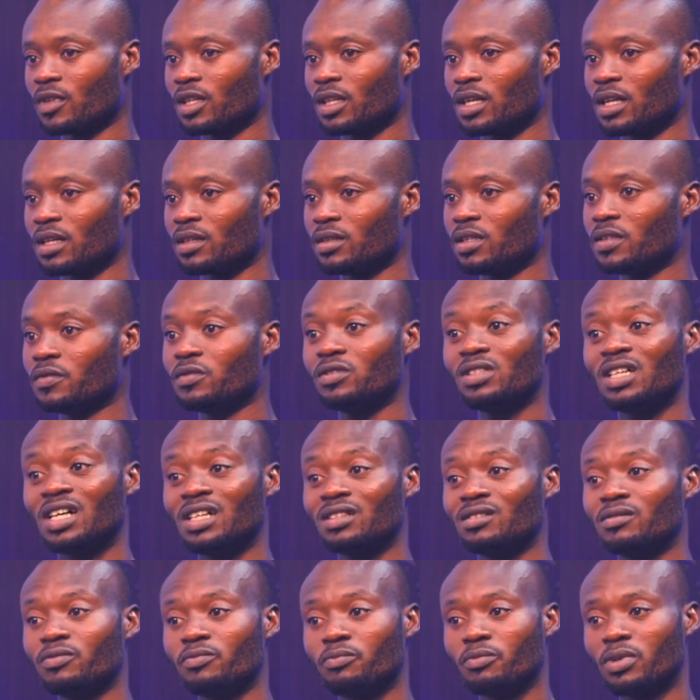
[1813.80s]
Like even
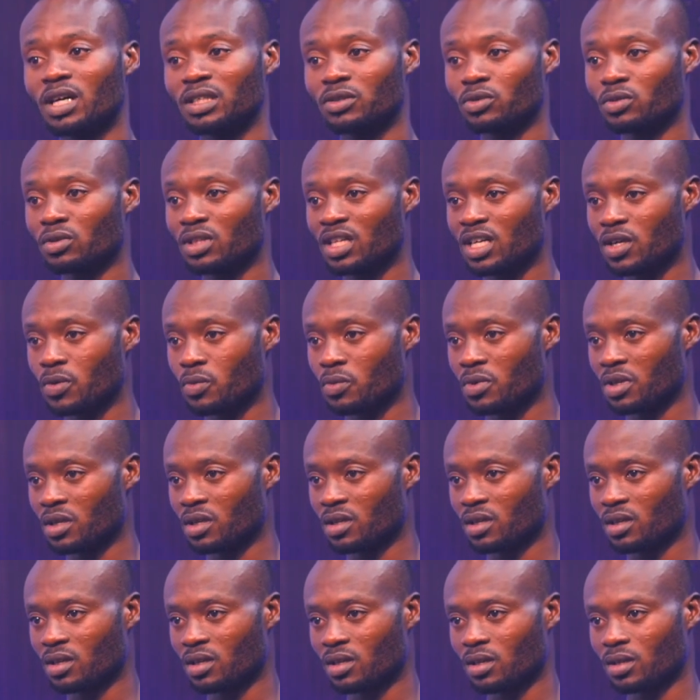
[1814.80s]
that particular
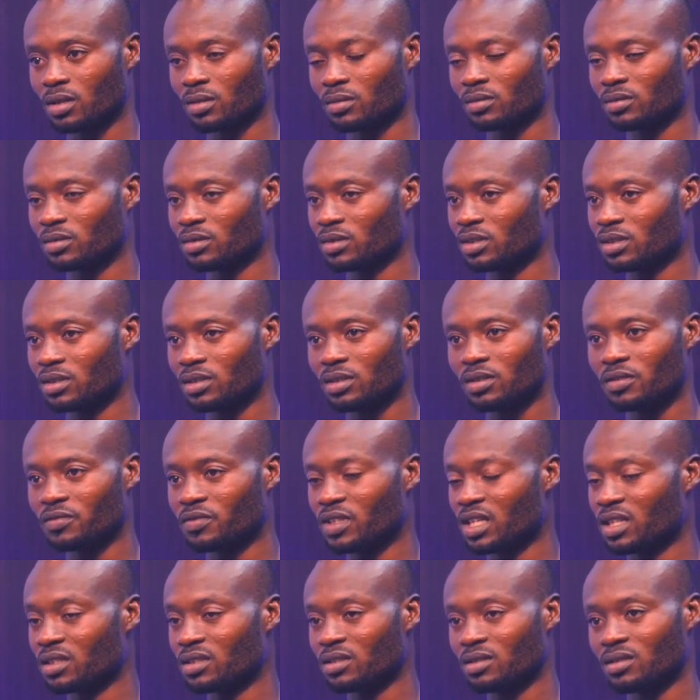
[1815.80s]
week, in
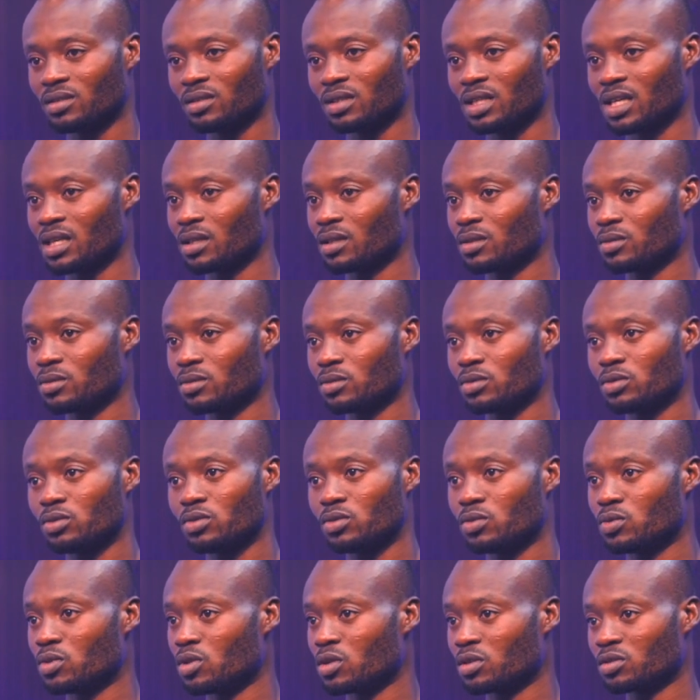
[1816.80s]
fact, I
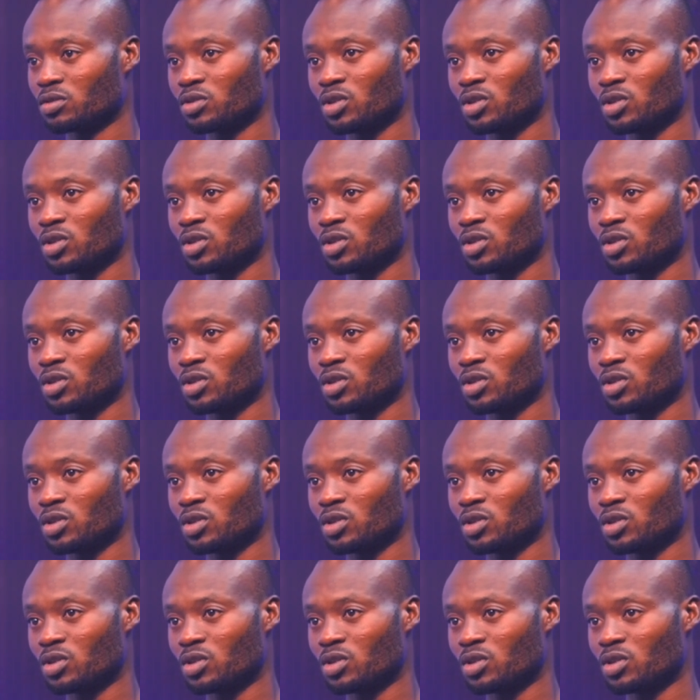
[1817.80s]
couldn't work.